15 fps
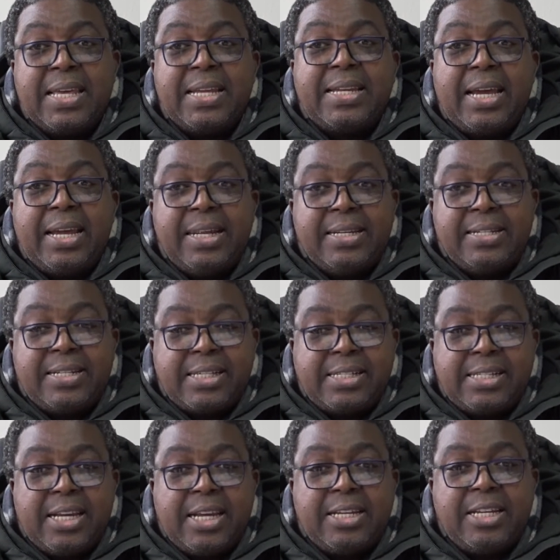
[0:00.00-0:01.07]
that are
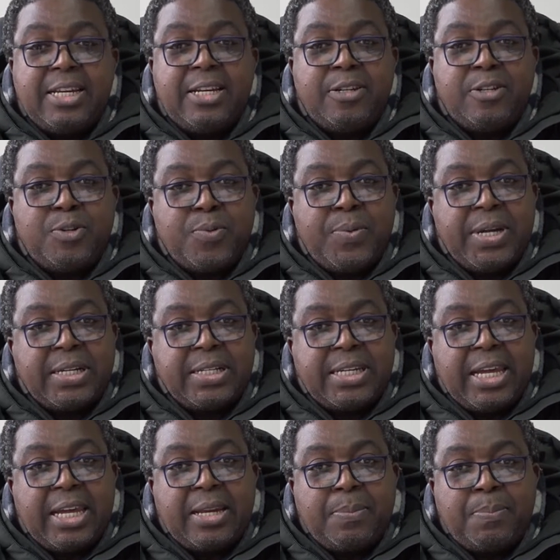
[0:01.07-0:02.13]
interested in doing
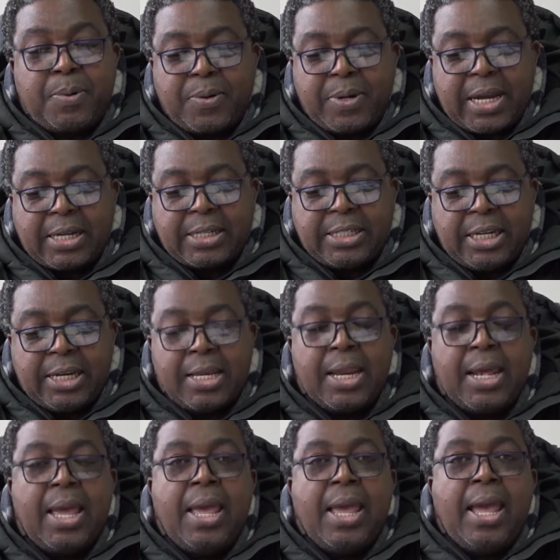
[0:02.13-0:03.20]
dairy production.